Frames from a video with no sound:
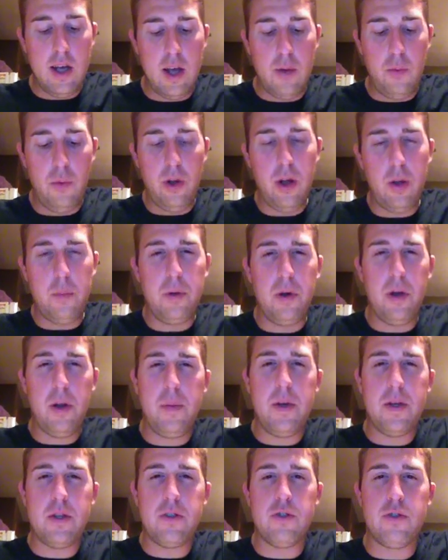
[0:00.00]
And really,
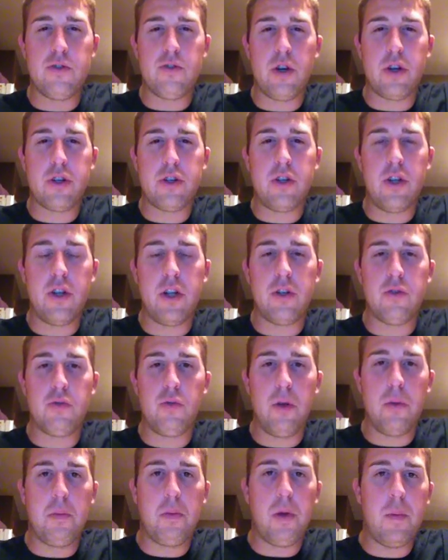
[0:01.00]
ability-based instruction, I think, is
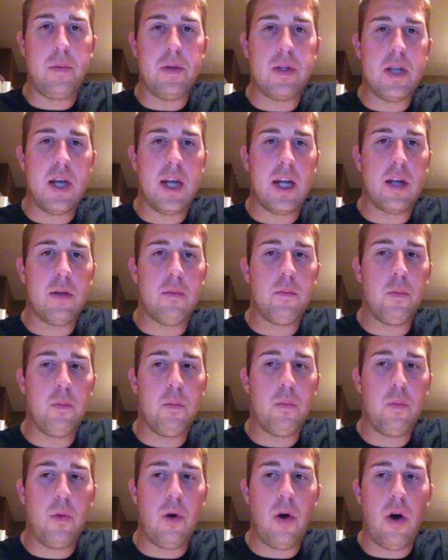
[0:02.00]
really probably
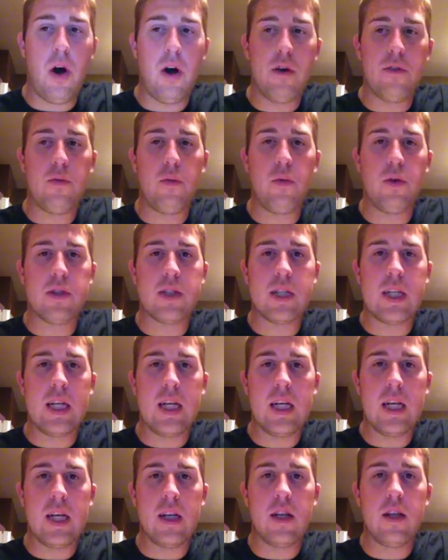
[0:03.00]
taken off once
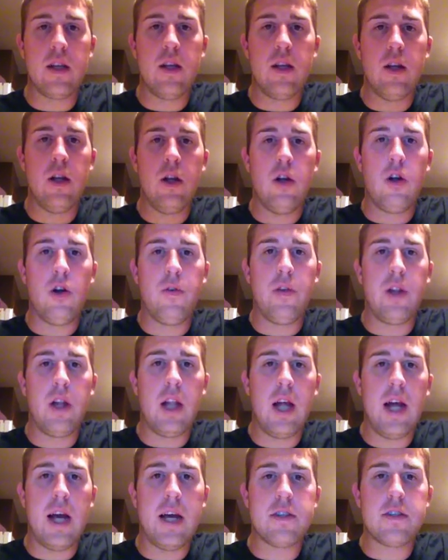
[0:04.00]
again over the
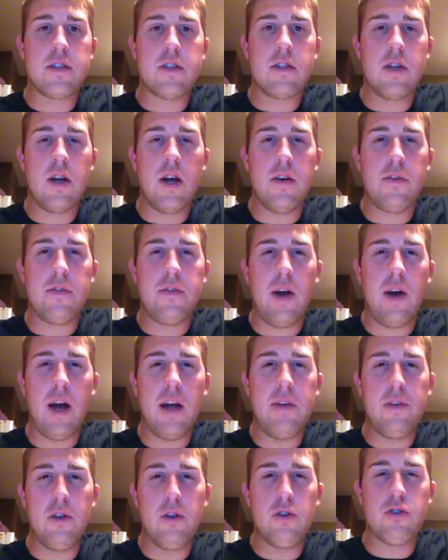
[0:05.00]
last
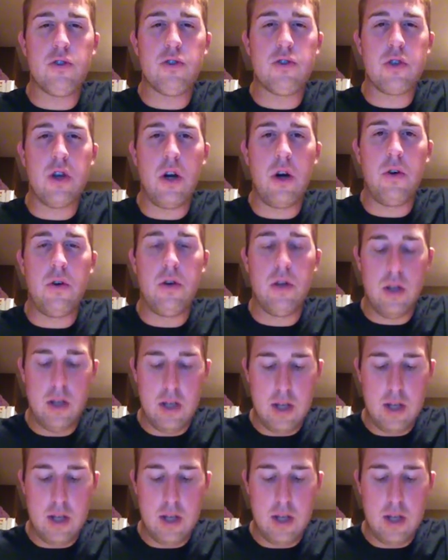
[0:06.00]
5 years or so.